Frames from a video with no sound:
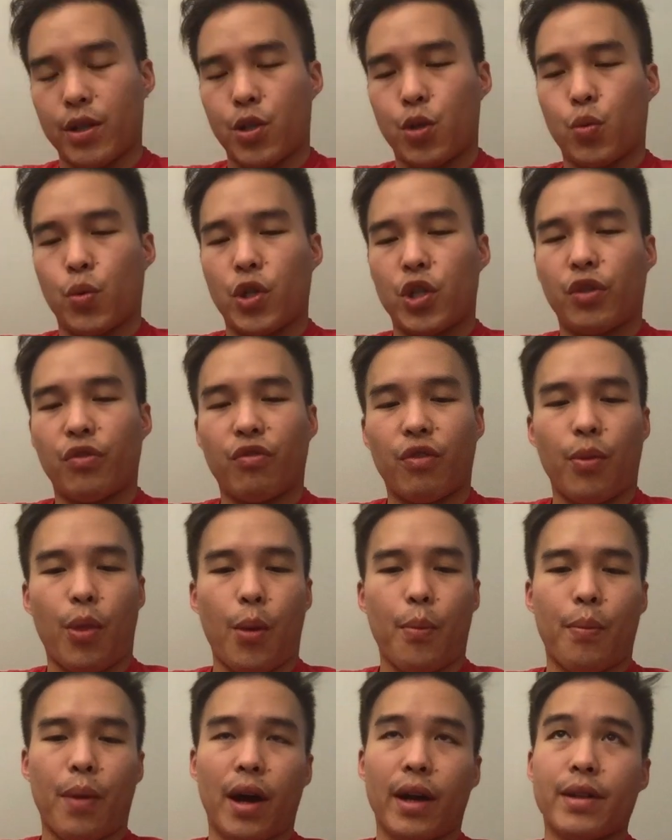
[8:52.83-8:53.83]
Switching from the
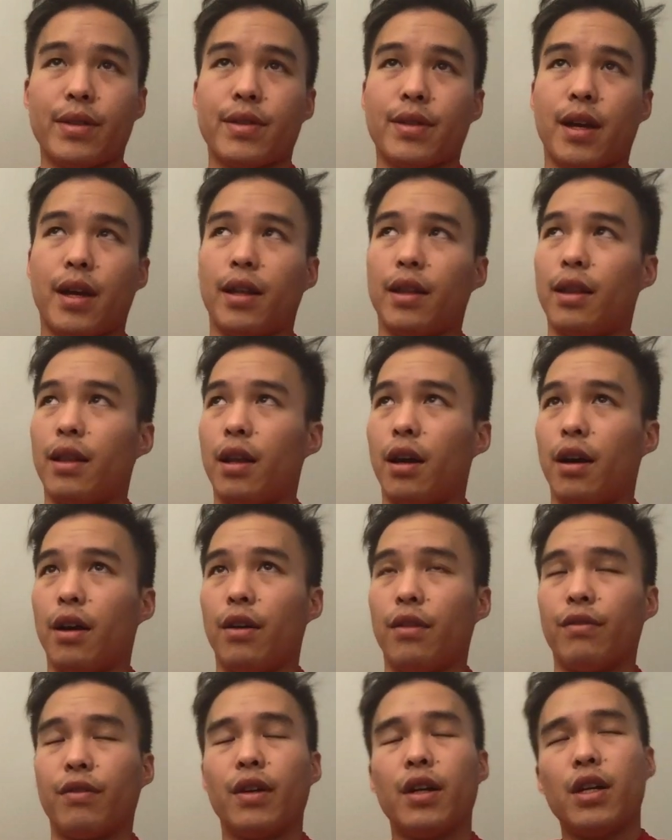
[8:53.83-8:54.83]
mindset
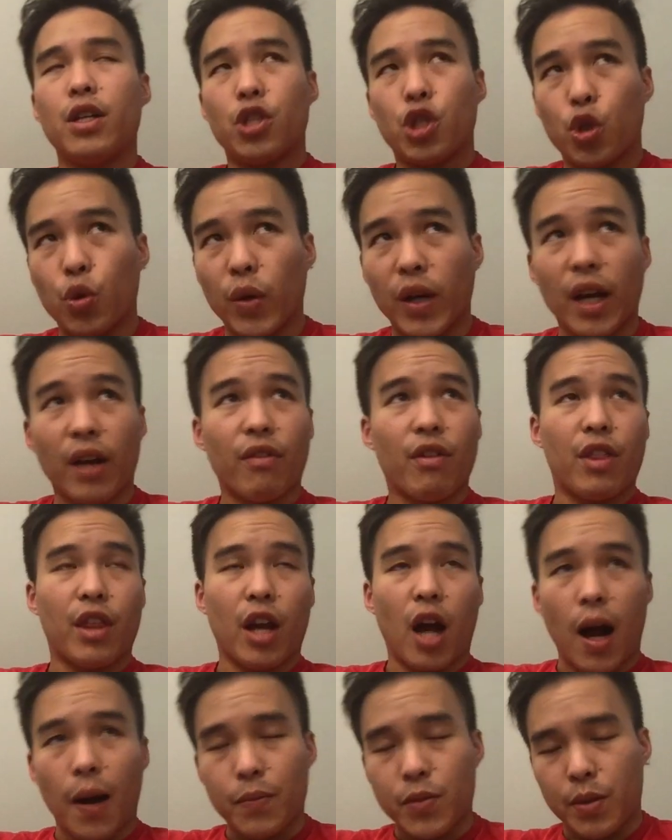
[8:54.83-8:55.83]
of doing everything
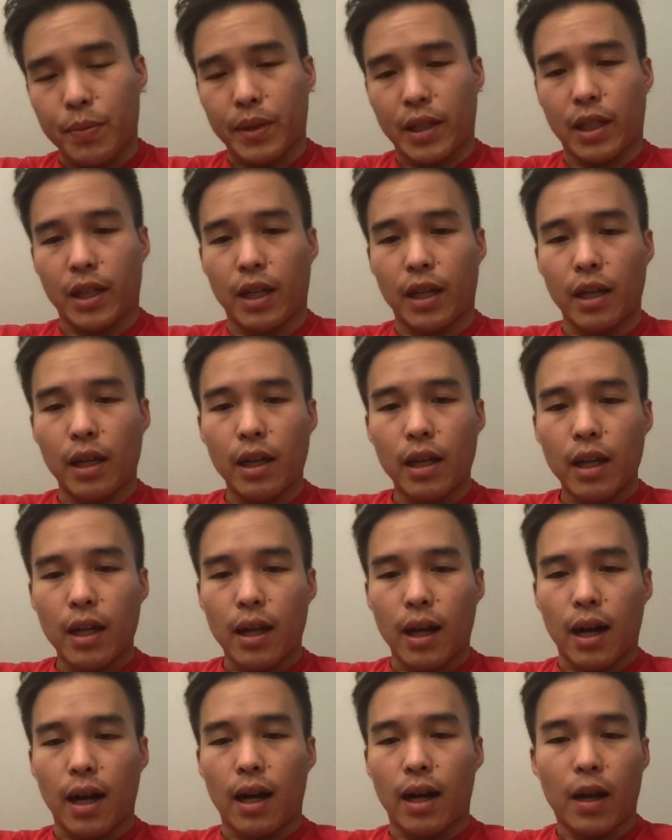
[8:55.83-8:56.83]
optimally
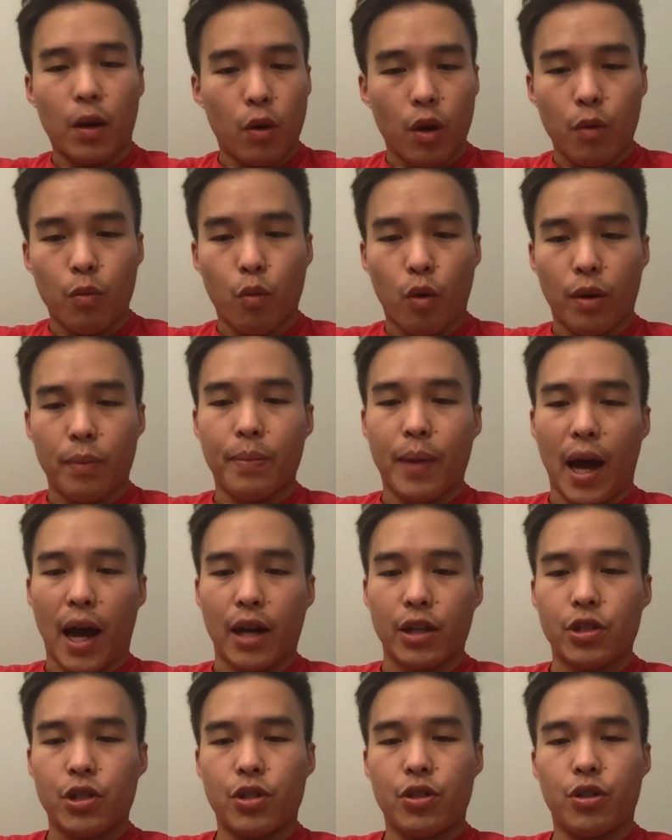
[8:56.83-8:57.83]
and in one
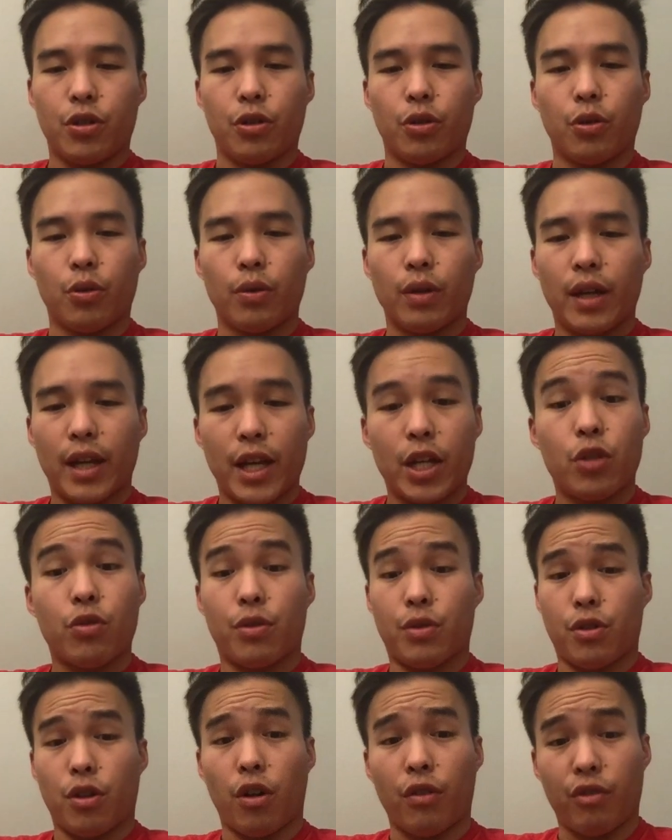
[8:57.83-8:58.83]
batch to each
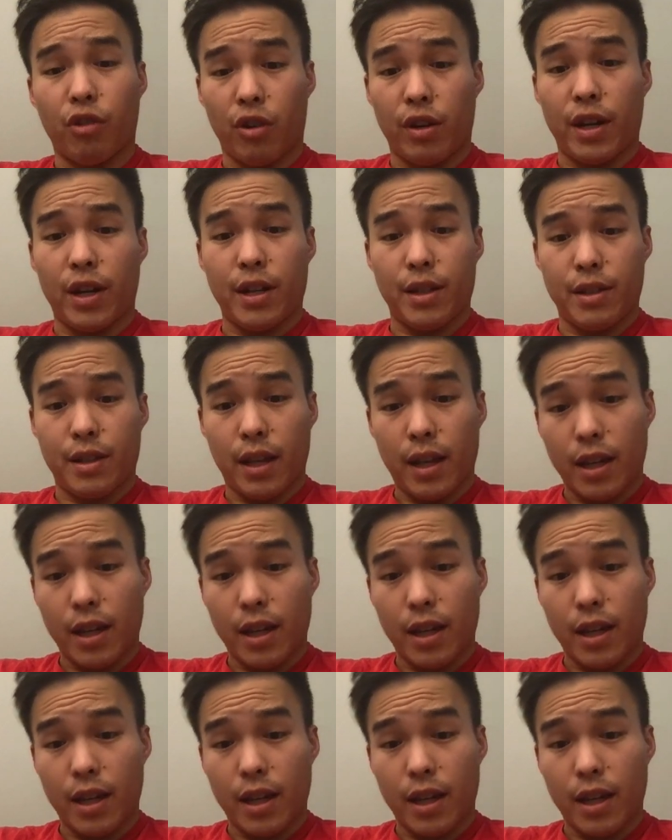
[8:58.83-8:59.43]
resolver is